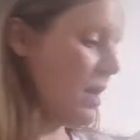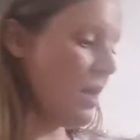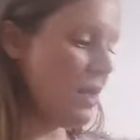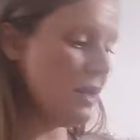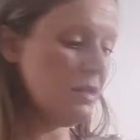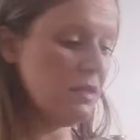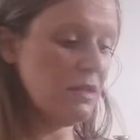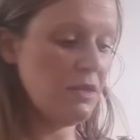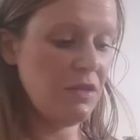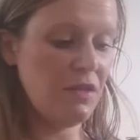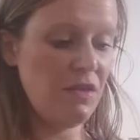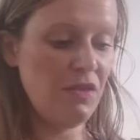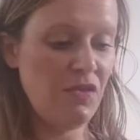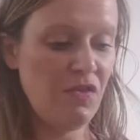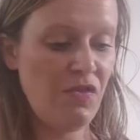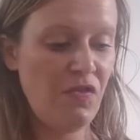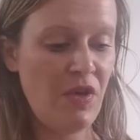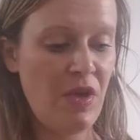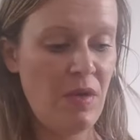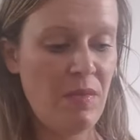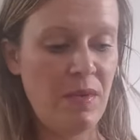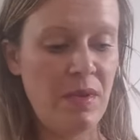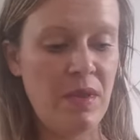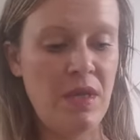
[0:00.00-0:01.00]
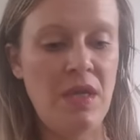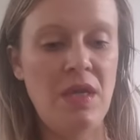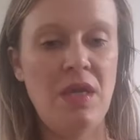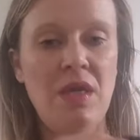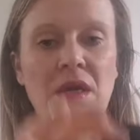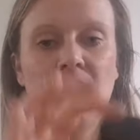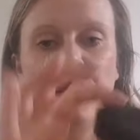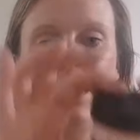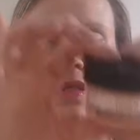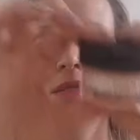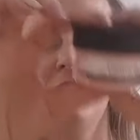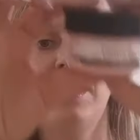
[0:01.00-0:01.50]
And the vitamin
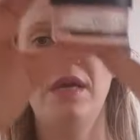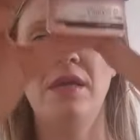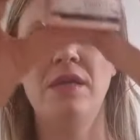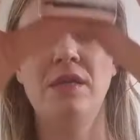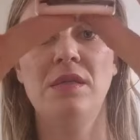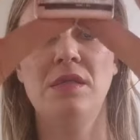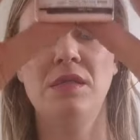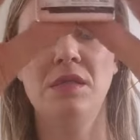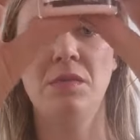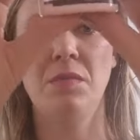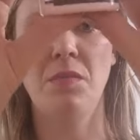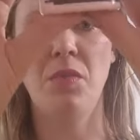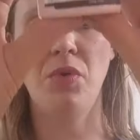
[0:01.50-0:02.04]
E intense